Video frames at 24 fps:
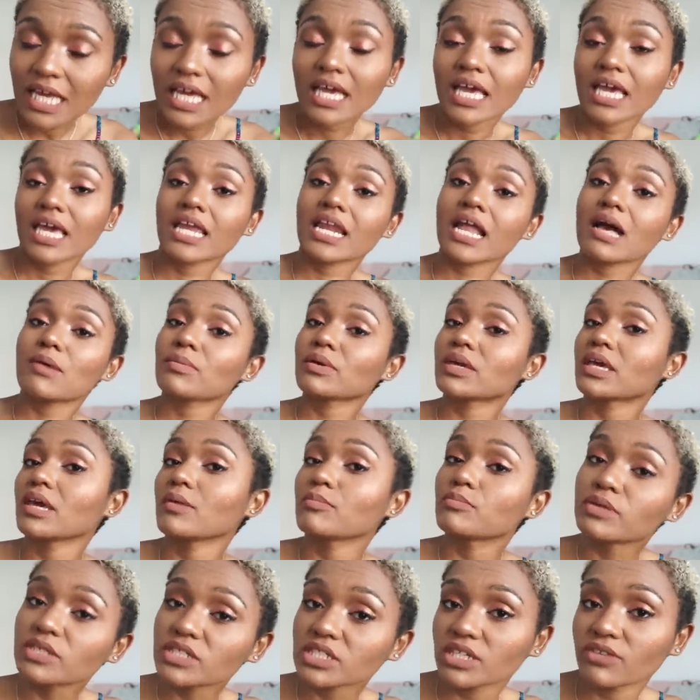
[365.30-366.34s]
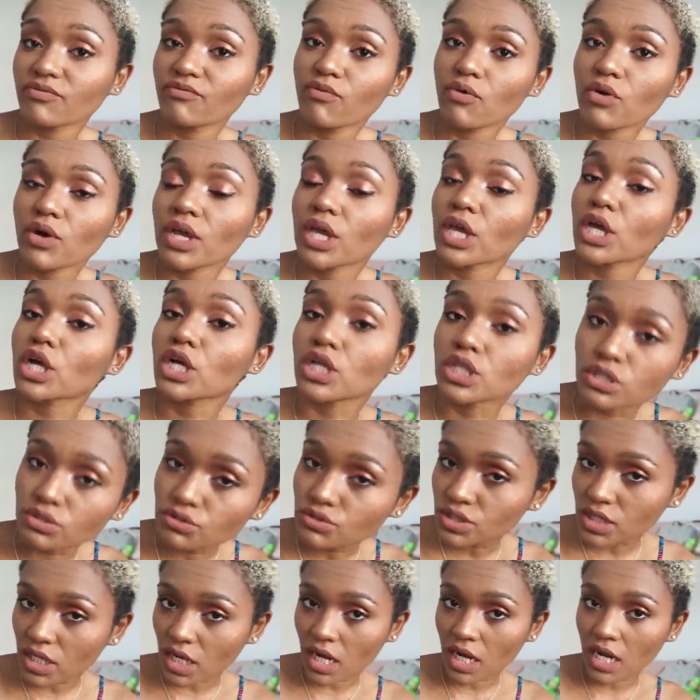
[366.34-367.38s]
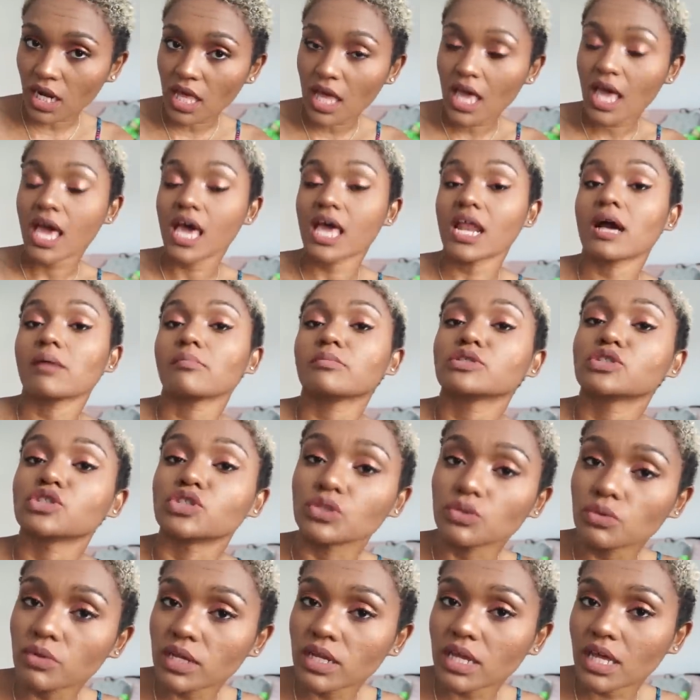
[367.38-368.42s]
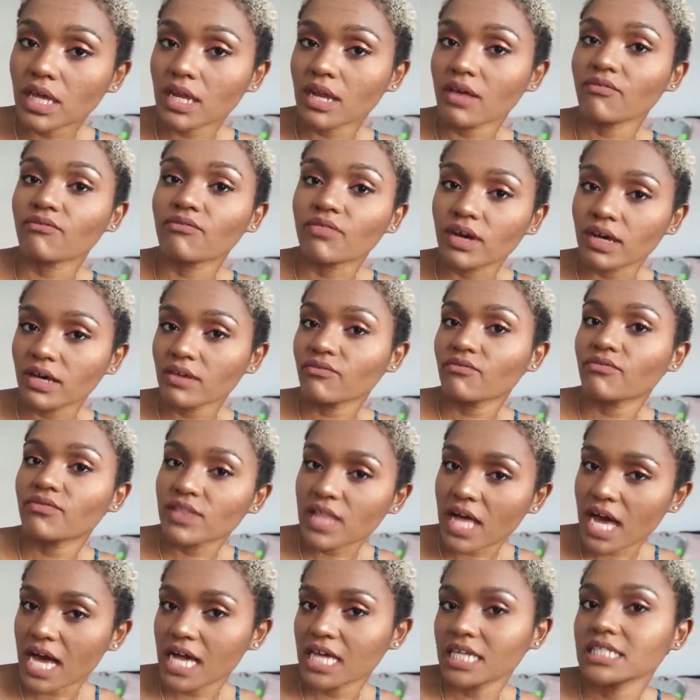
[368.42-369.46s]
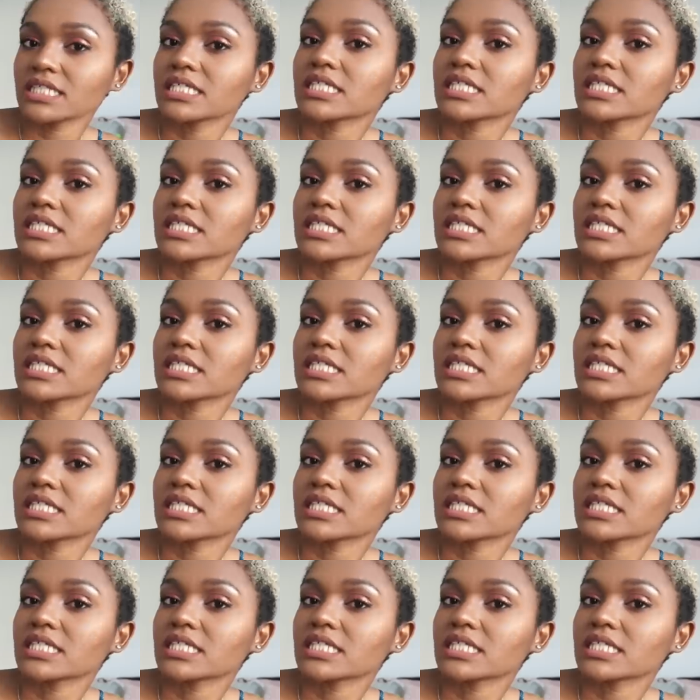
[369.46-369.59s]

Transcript: and I'm gonna keep pushing for inclusion and I'm gonna do it in a fun, fly,